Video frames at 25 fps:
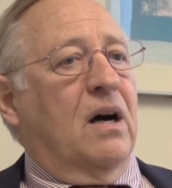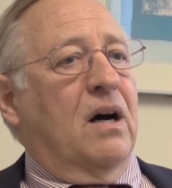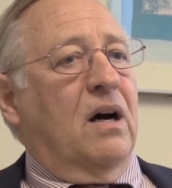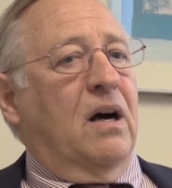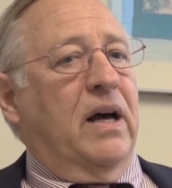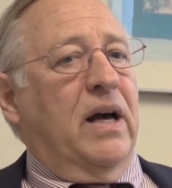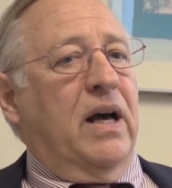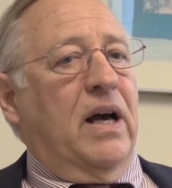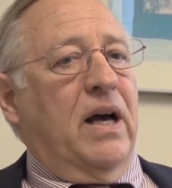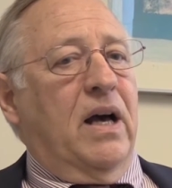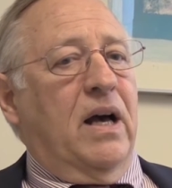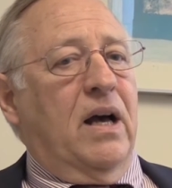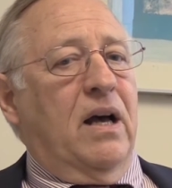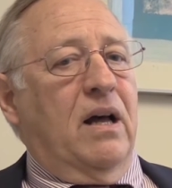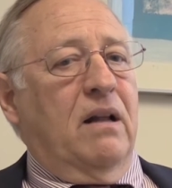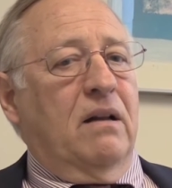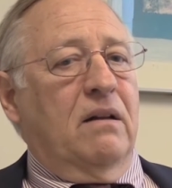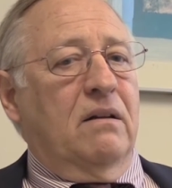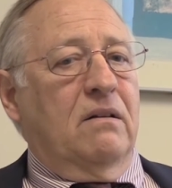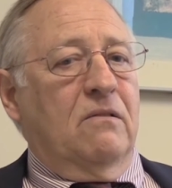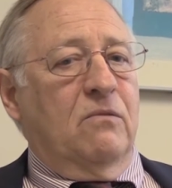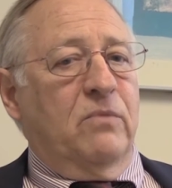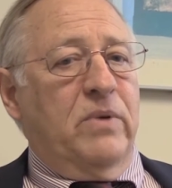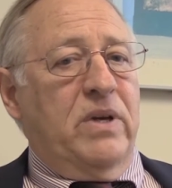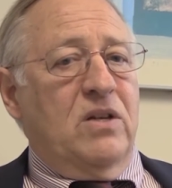and
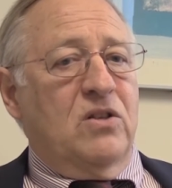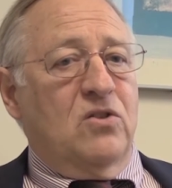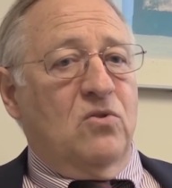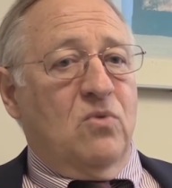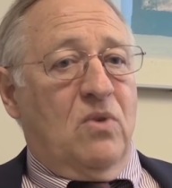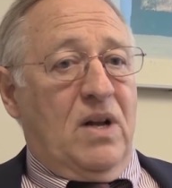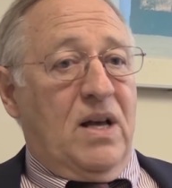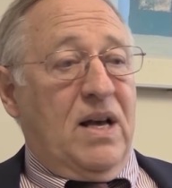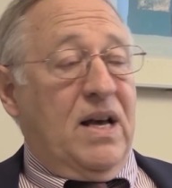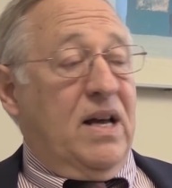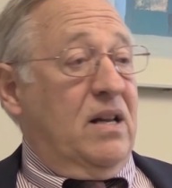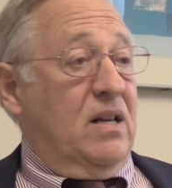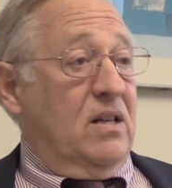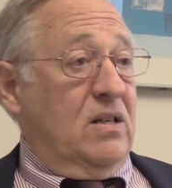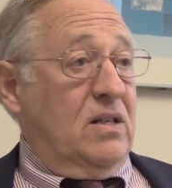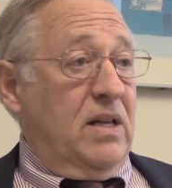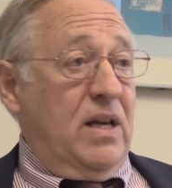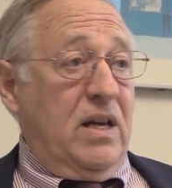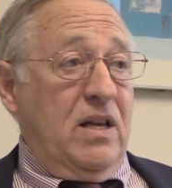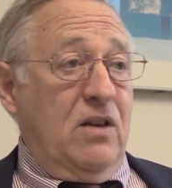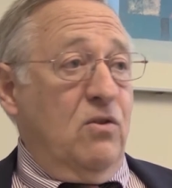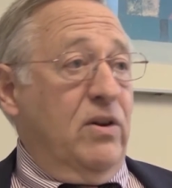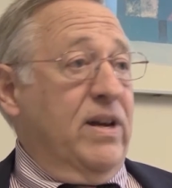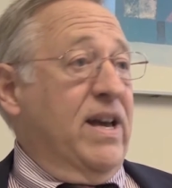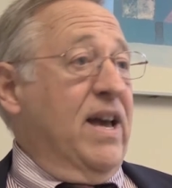we sort of had to say,
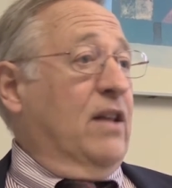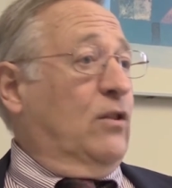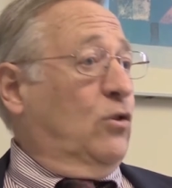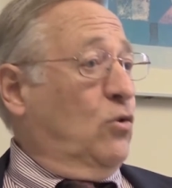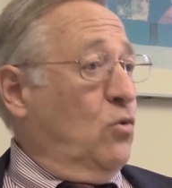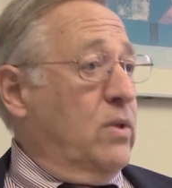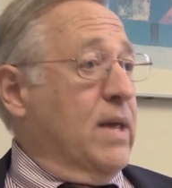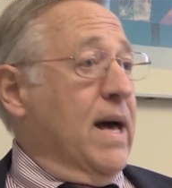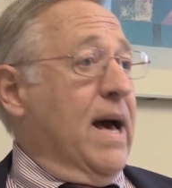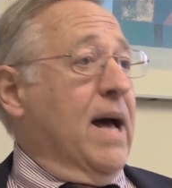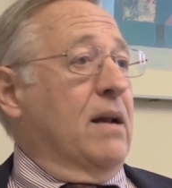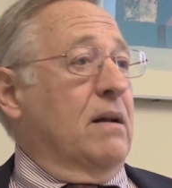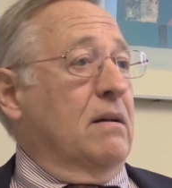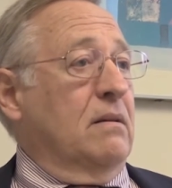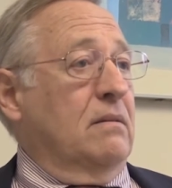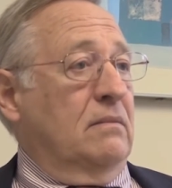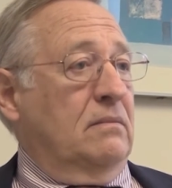you can't do that.